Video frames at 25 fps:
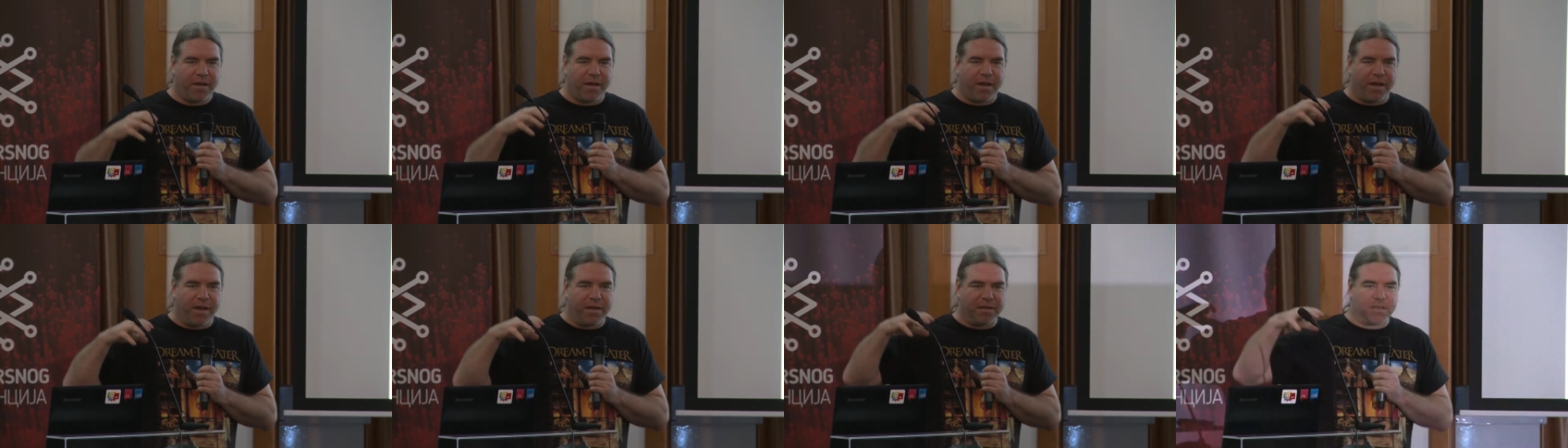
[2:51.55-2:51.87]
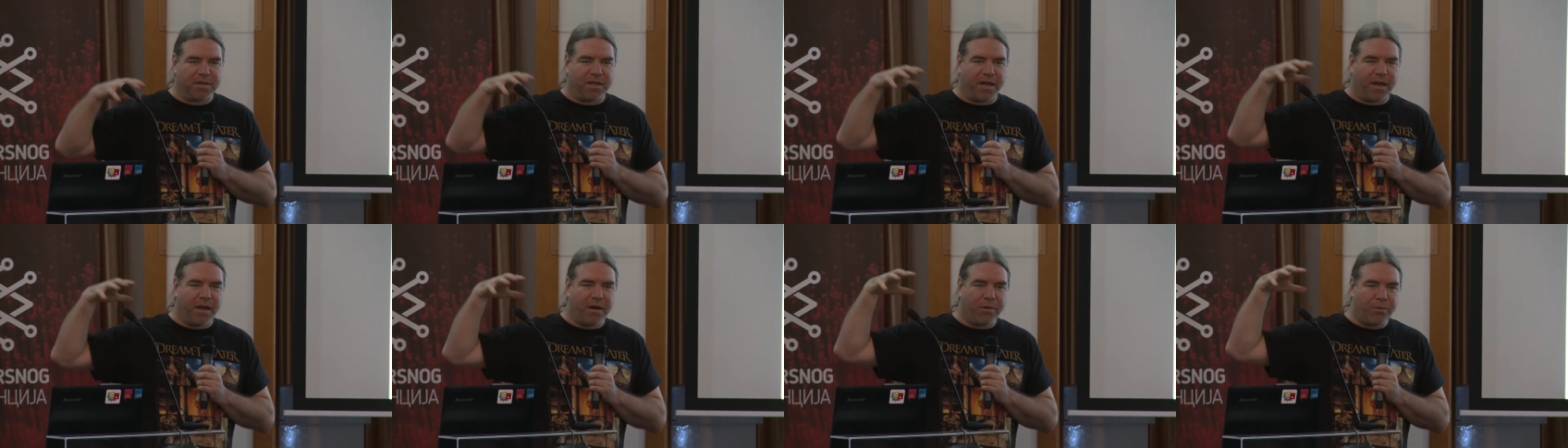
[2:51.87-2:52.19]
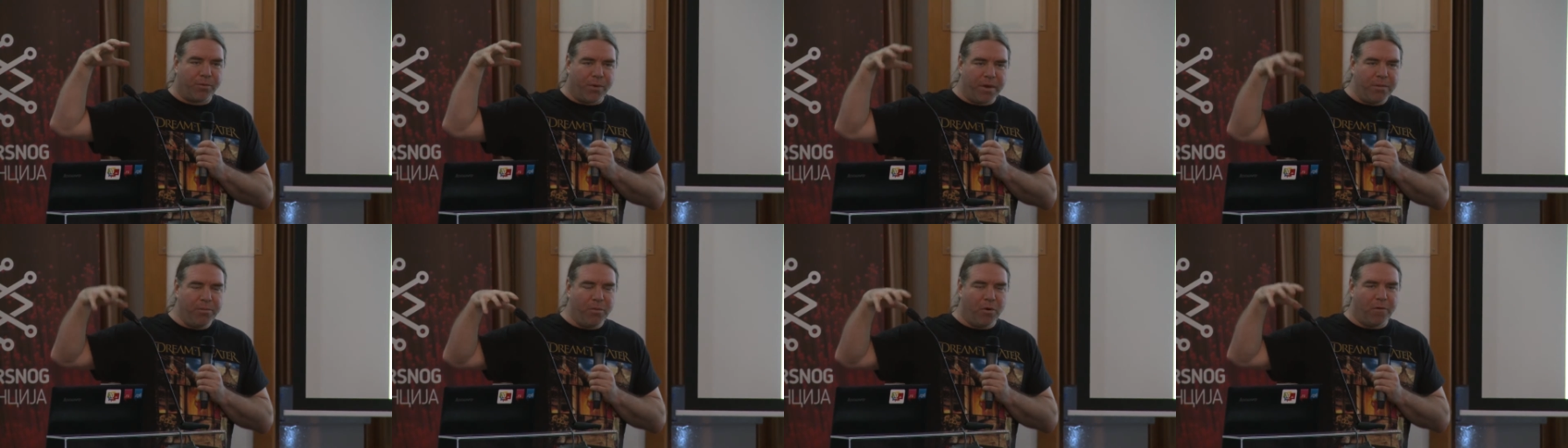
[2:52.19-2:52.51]
is they are
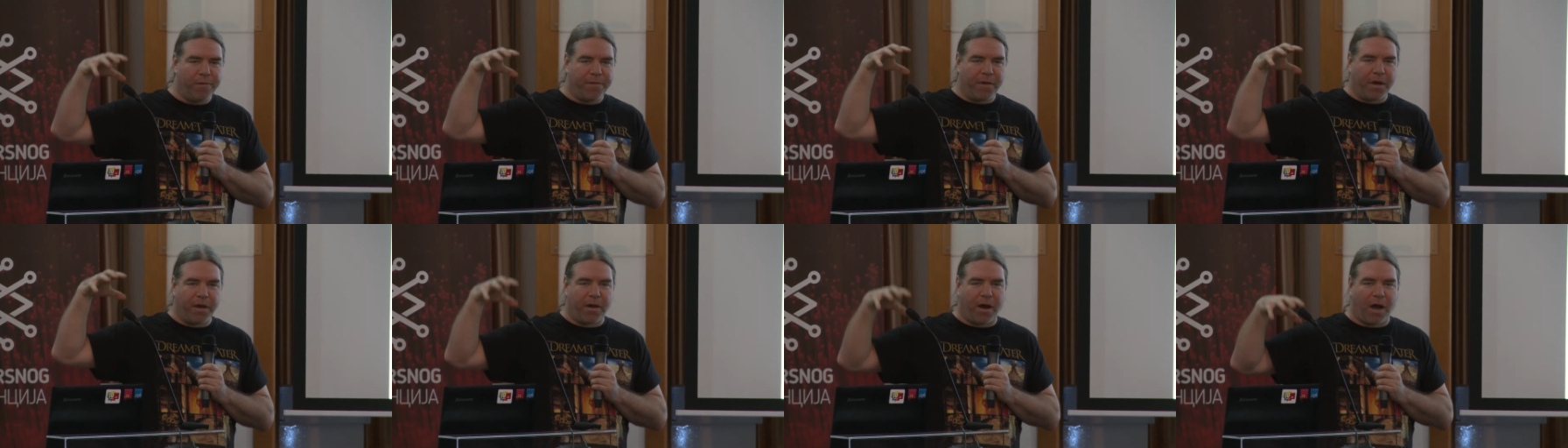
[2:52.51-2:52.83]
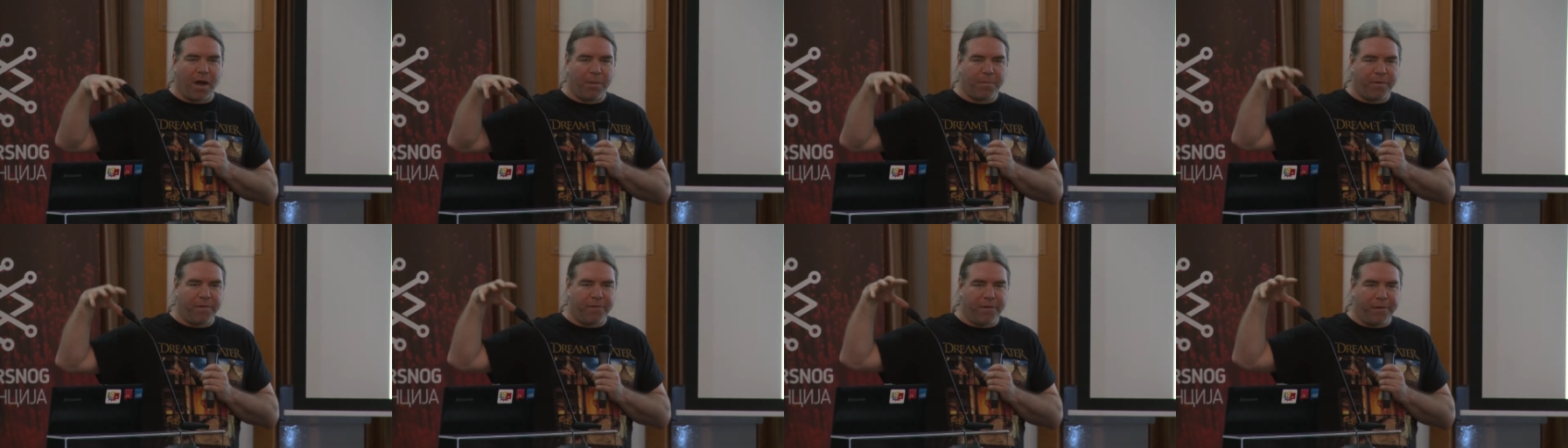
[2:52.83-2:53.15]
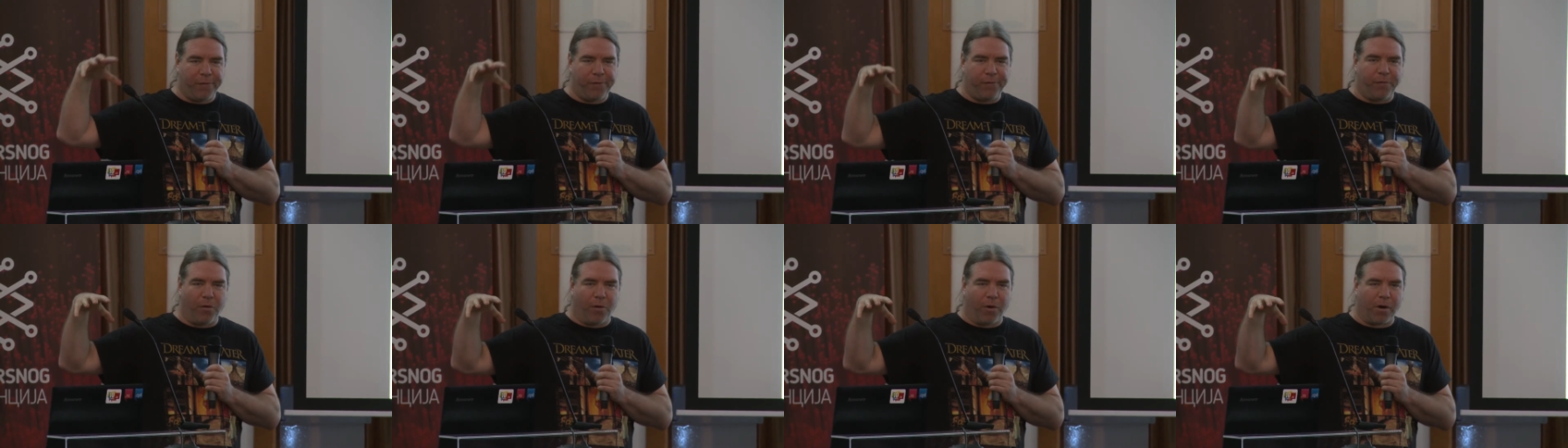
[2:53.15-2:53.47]
removing
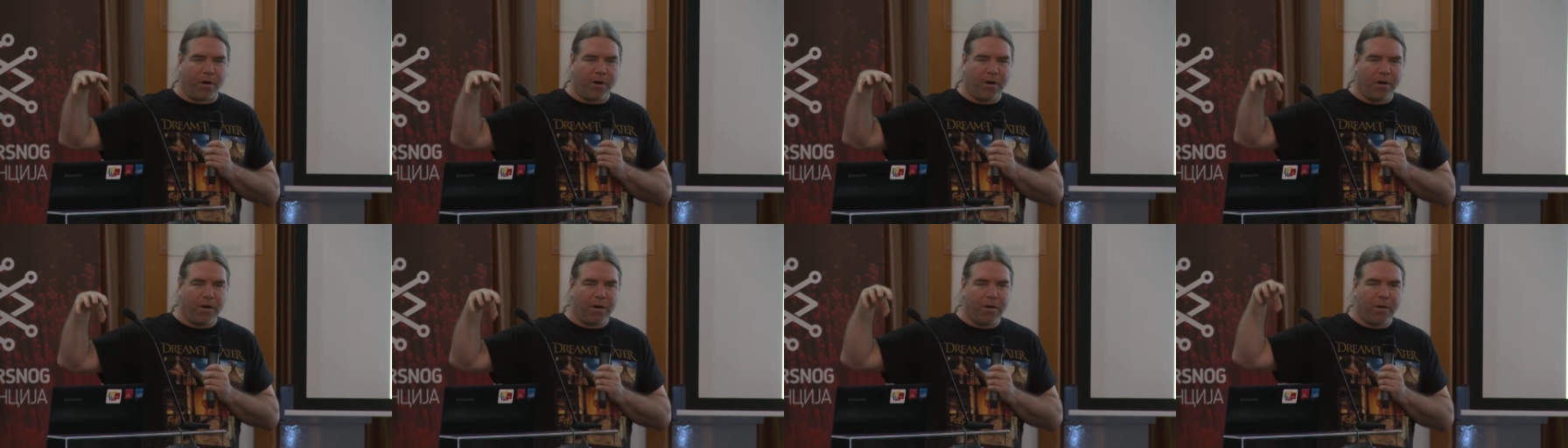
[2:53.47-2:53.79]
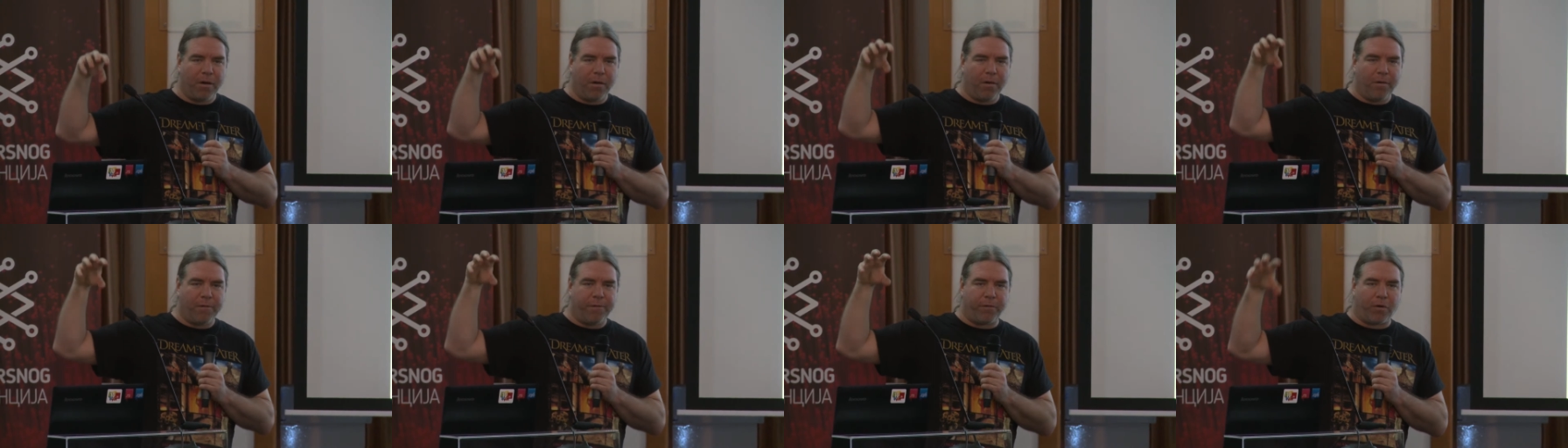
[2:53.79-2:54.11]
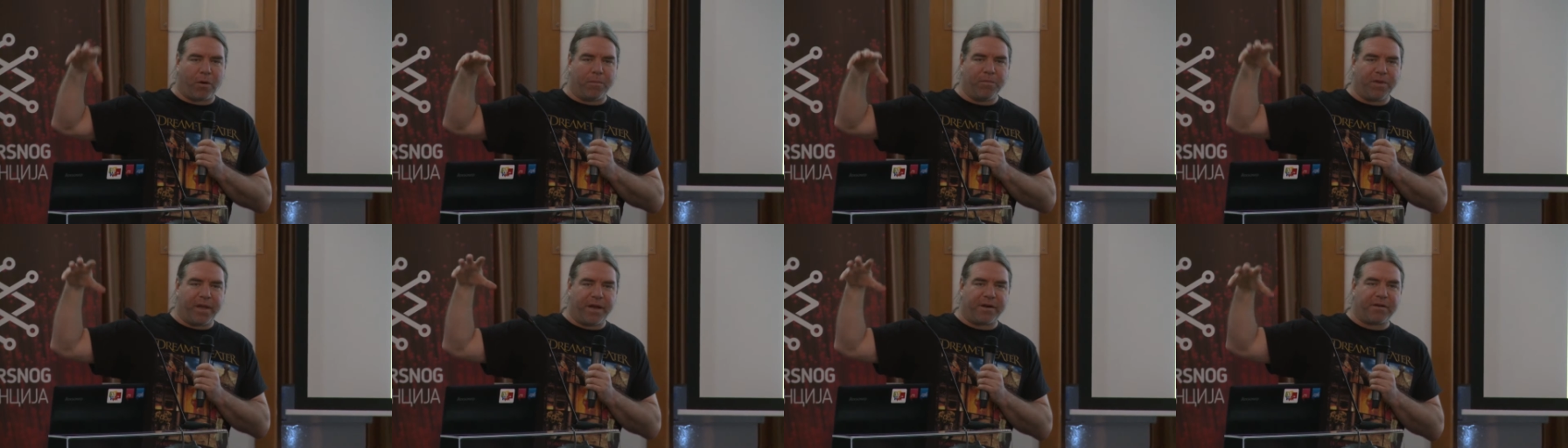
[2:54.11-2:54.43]
IPv4
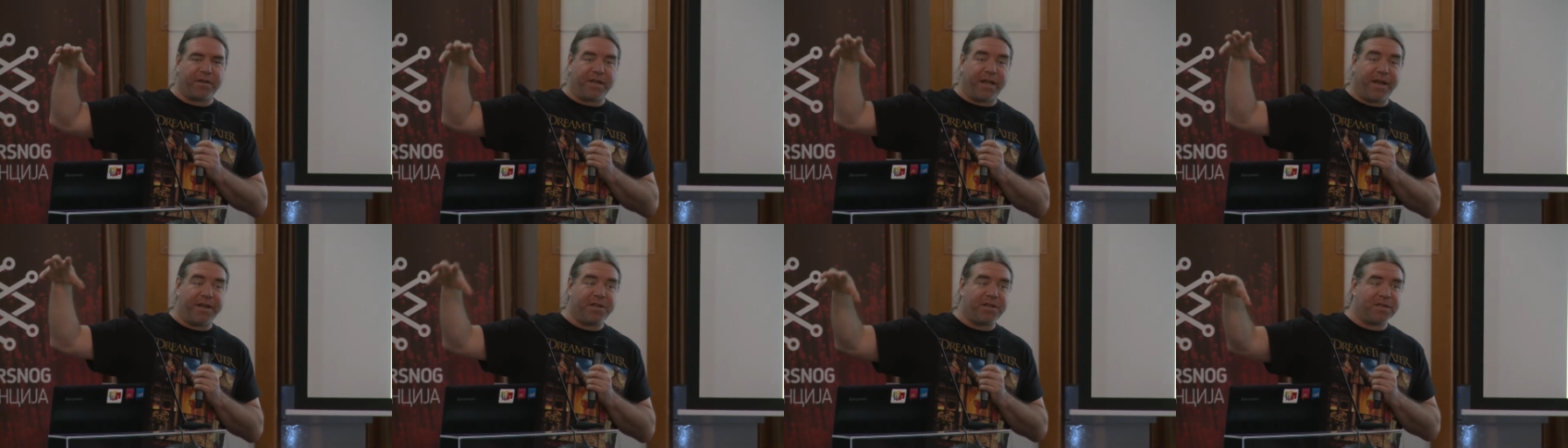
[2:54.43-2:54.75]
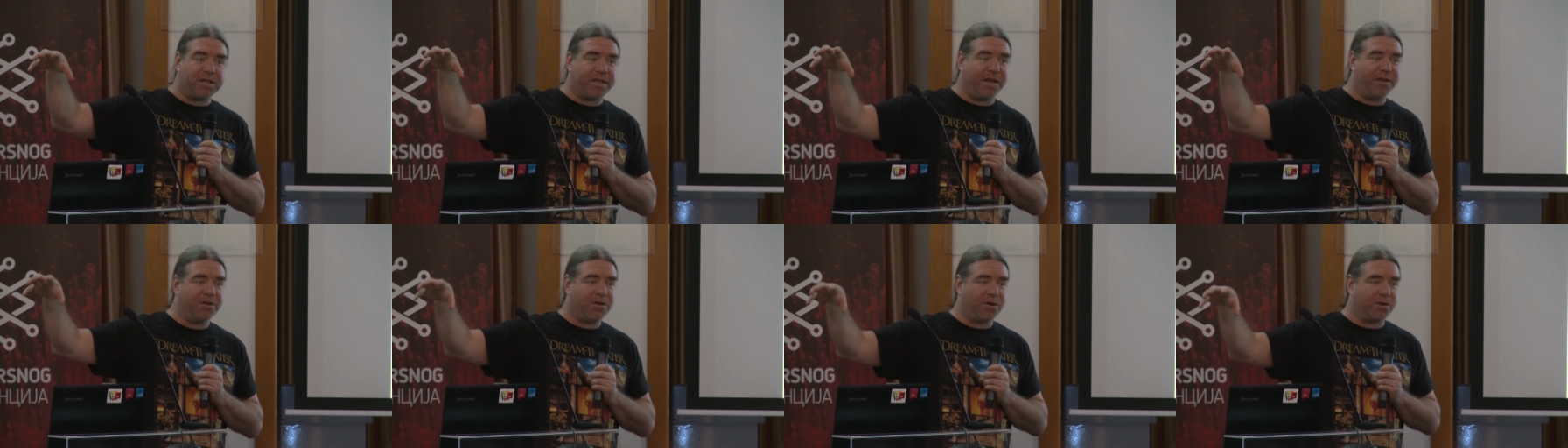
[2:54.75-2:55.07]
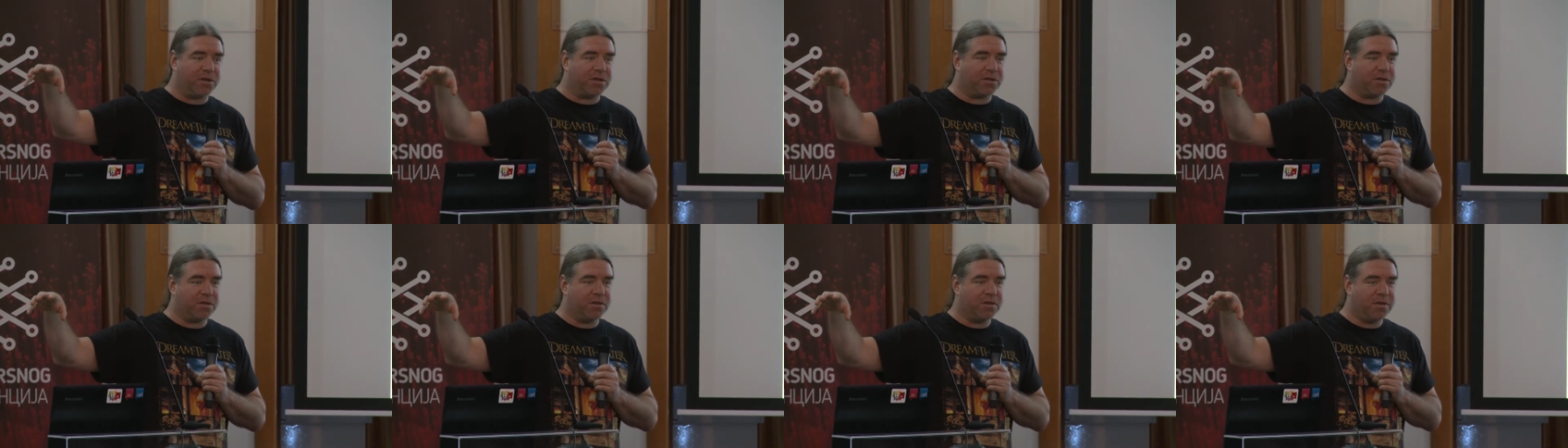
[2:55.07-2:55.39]
from their data
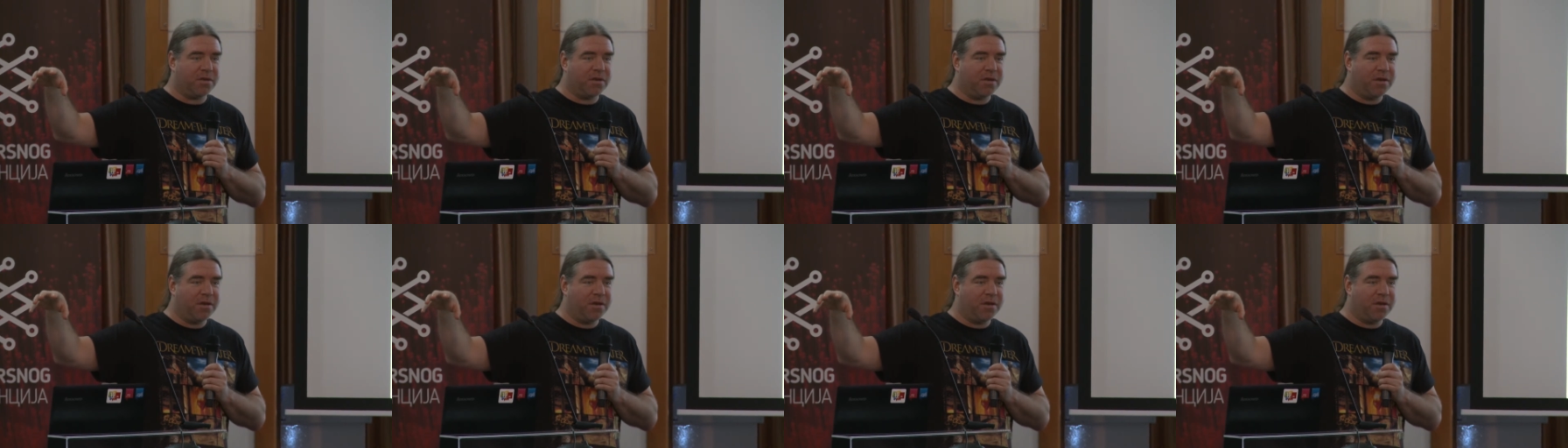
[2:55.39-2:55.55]
centers,